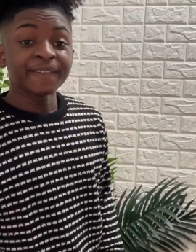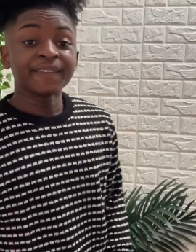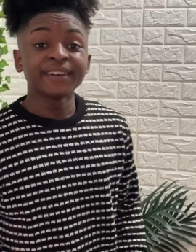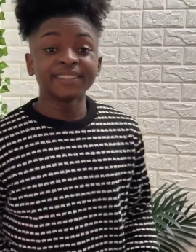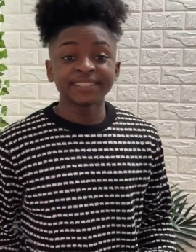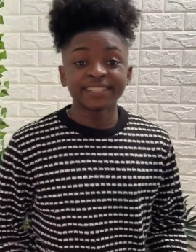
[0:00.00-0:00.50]

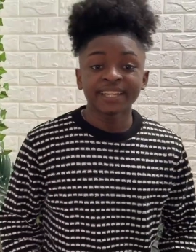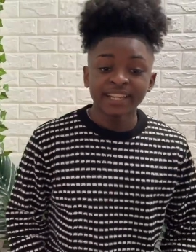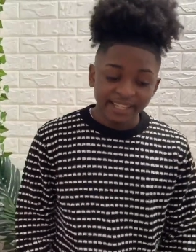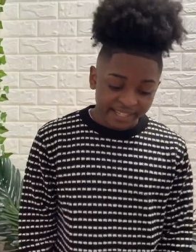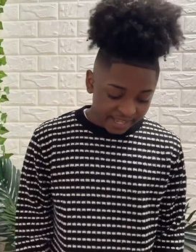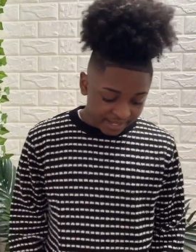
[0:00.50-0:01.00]
But yeah,
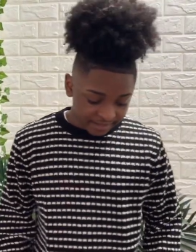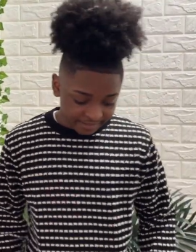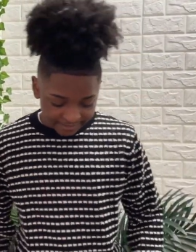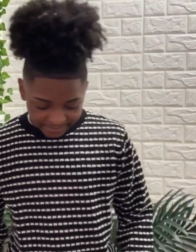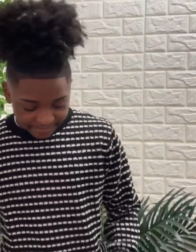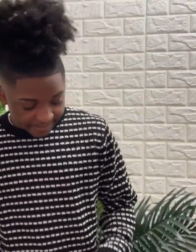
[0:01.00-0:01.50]
y'all.
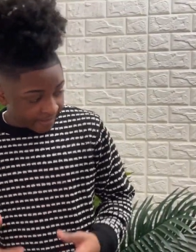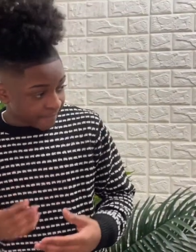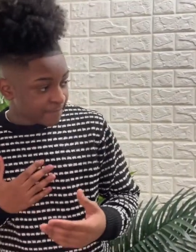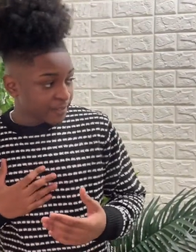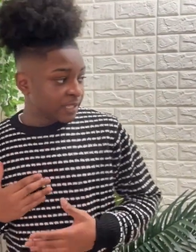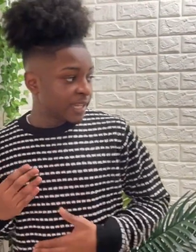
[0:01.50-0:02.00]

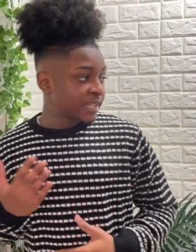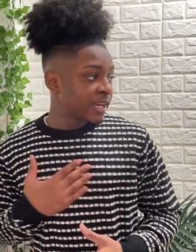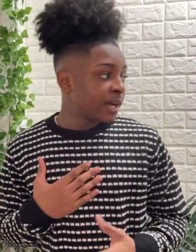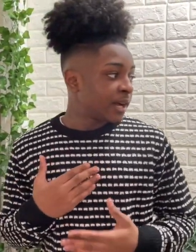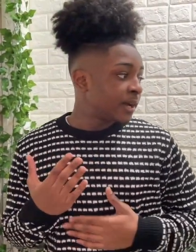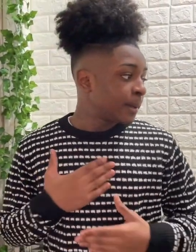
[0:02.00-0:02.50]
Feel like
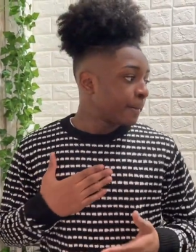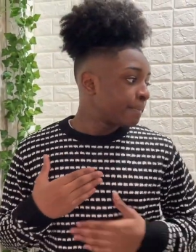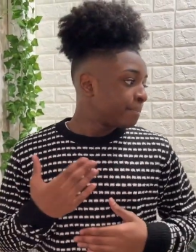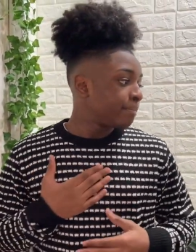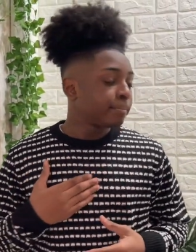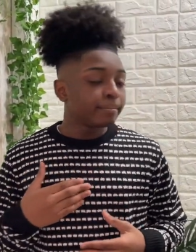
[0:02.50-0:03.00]
I
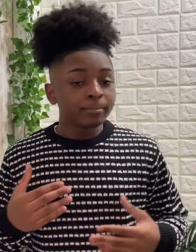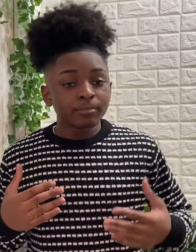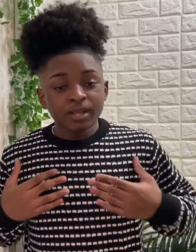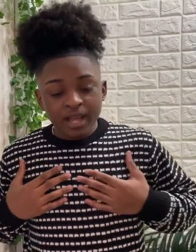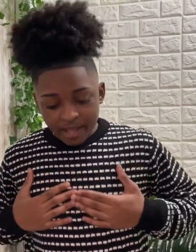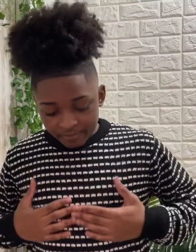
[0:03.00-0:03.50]

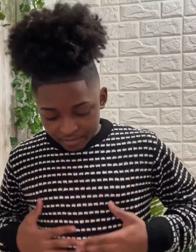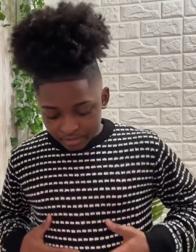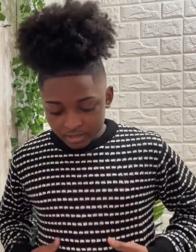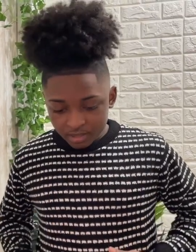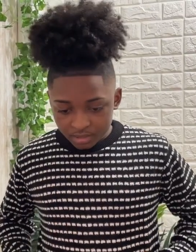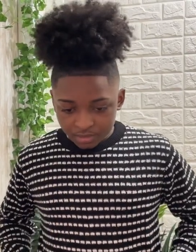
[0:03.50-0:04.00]
have
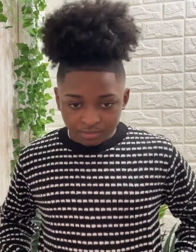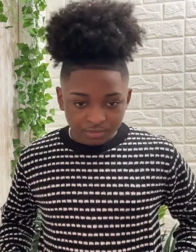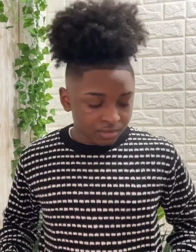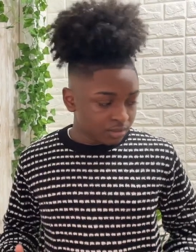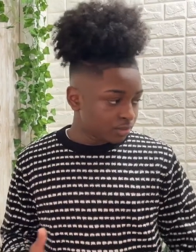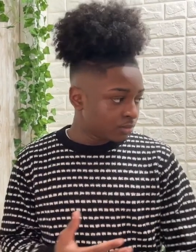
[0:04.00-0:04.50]
it good, you
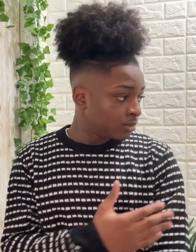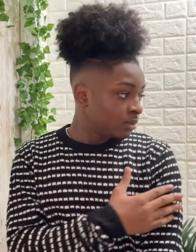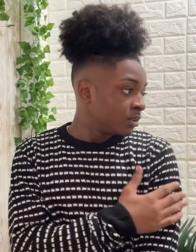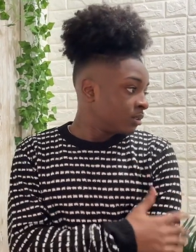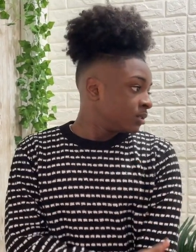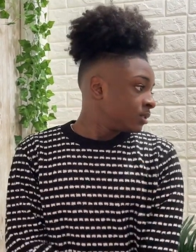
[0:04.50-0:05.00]
know.
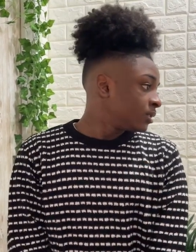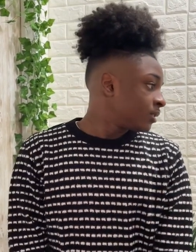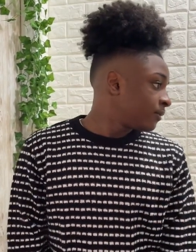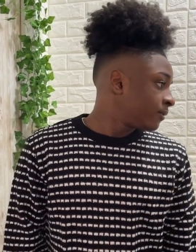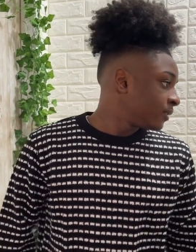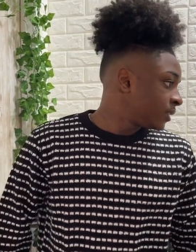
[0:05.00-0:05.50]

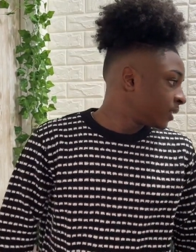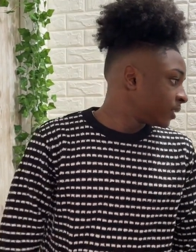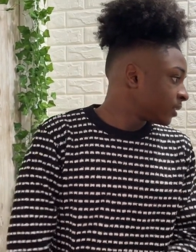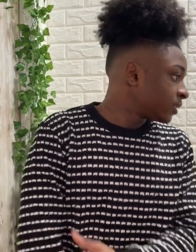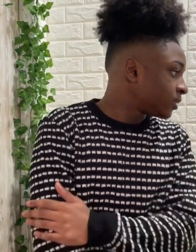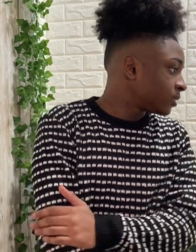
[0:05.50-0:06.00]
Feel
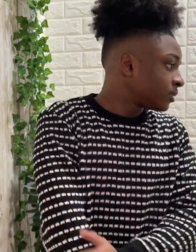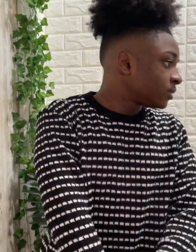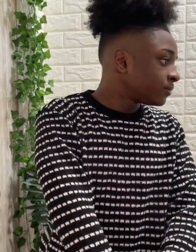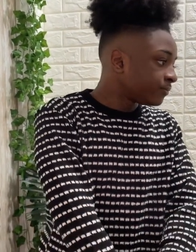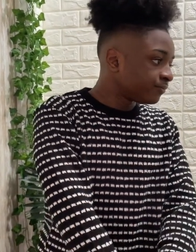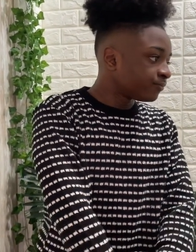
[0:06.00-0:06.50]
like it's
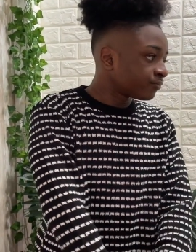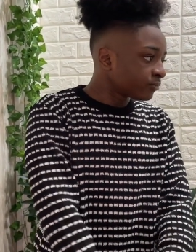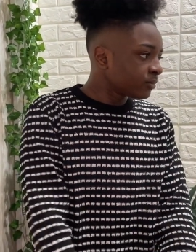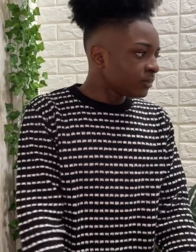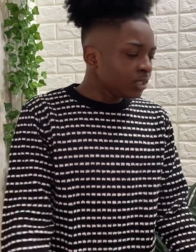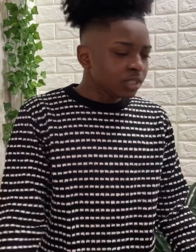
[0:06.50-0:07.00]

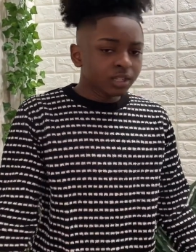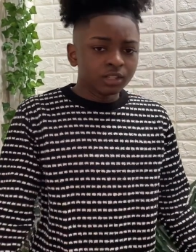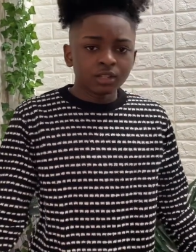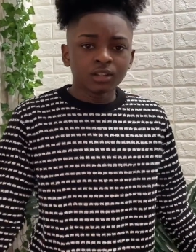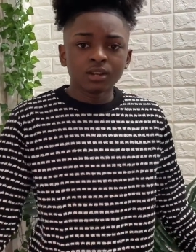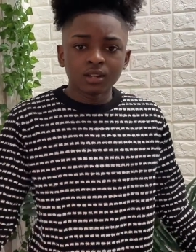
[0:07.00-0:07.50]

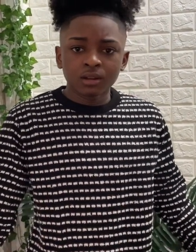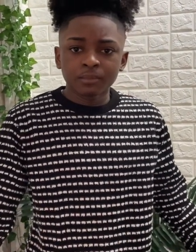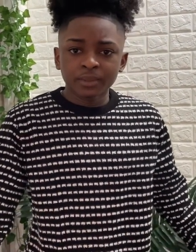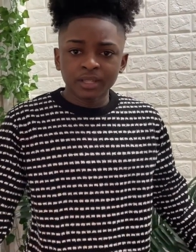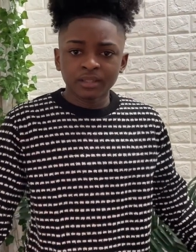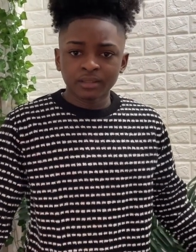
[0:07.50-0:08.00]
look good
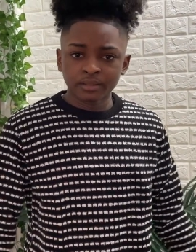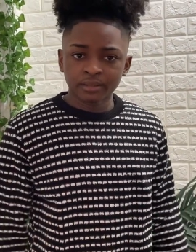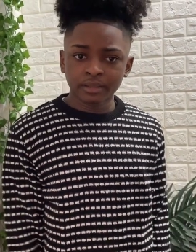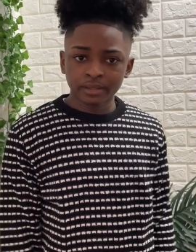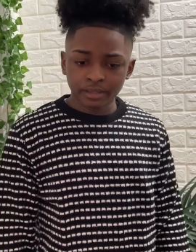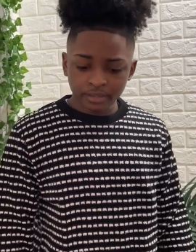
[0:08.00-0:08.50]
on me.
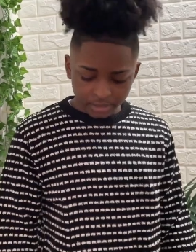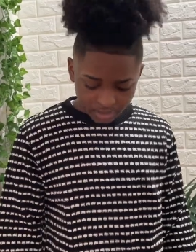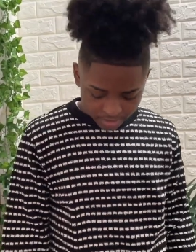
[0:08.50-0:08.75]
And